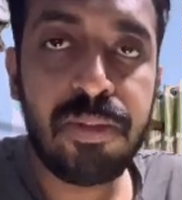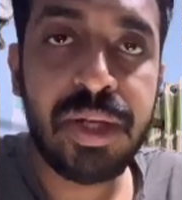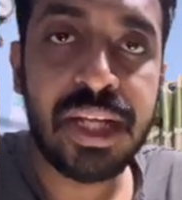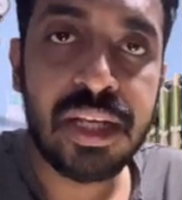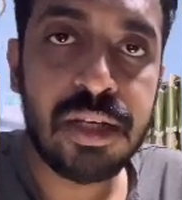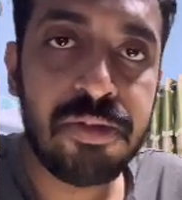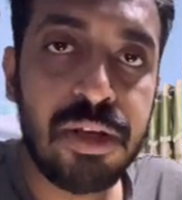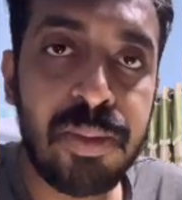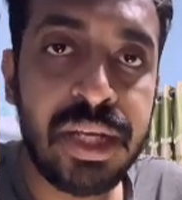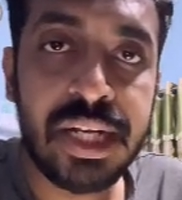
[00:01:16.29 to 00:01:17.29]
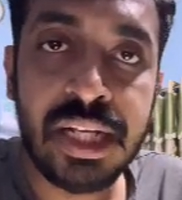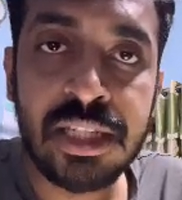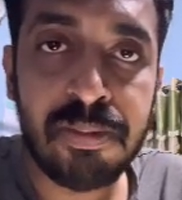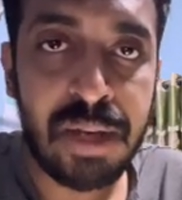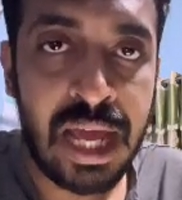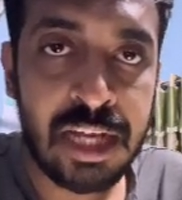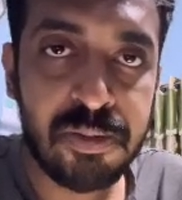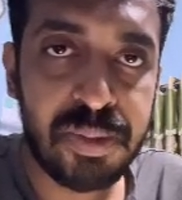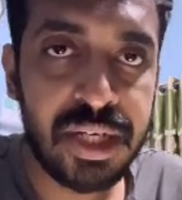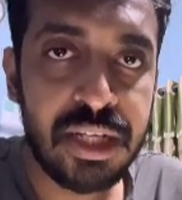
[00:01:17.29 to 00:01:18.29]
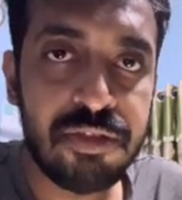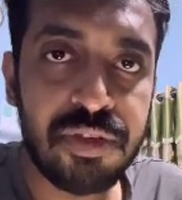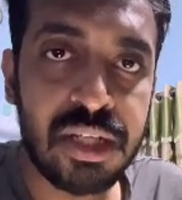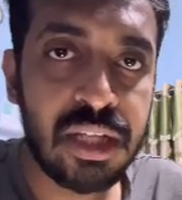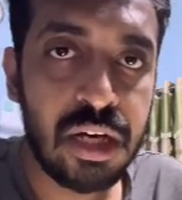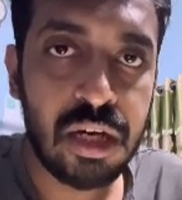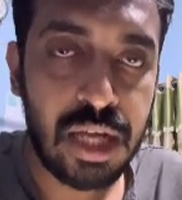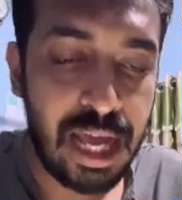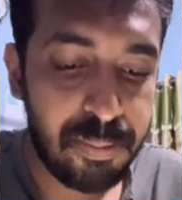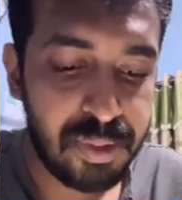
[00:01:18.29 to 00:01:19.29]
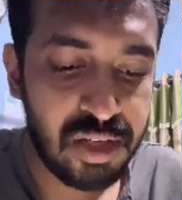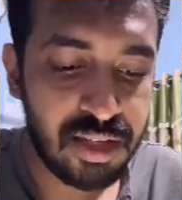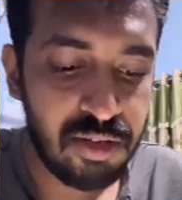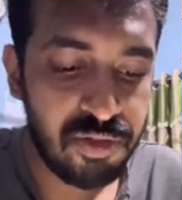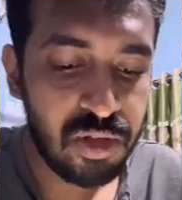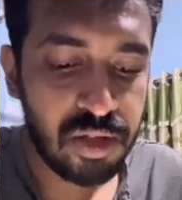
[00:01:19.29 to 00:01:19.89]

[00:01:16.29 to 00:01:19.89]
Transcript: will be getting the blank PDF in the app itself.